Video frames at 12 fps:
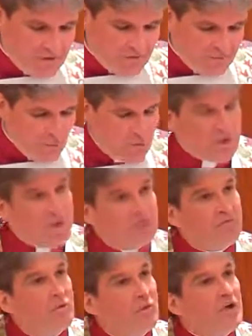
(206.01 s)
For
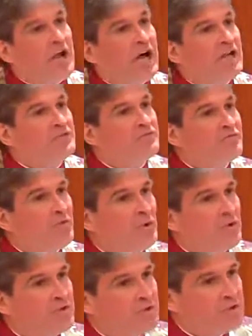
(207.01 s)
if it were not
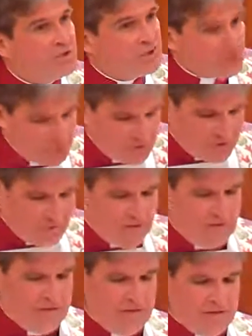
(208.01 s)
for the Jewish
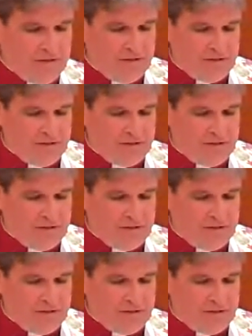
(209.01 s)
faith,